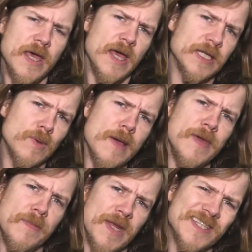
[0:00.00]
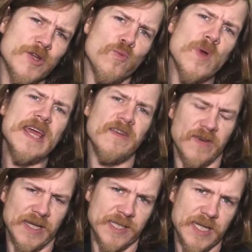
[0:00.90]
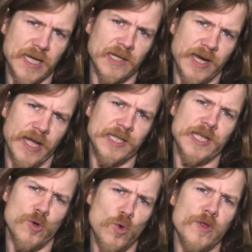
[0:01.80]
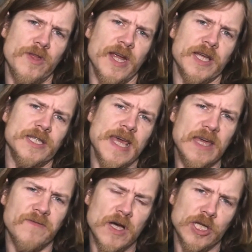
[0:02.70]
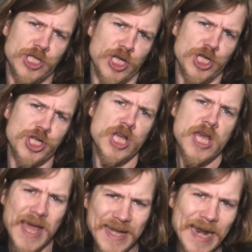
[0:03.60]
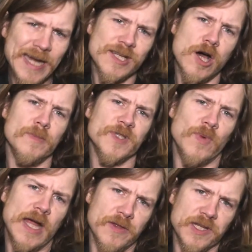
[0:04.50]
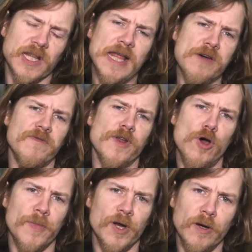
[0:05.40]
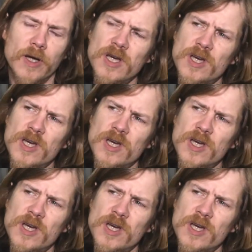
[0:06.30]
And so IBM needs to reinvest in Linux in order that it can take advantage and get its arms around this cloud phenomenon.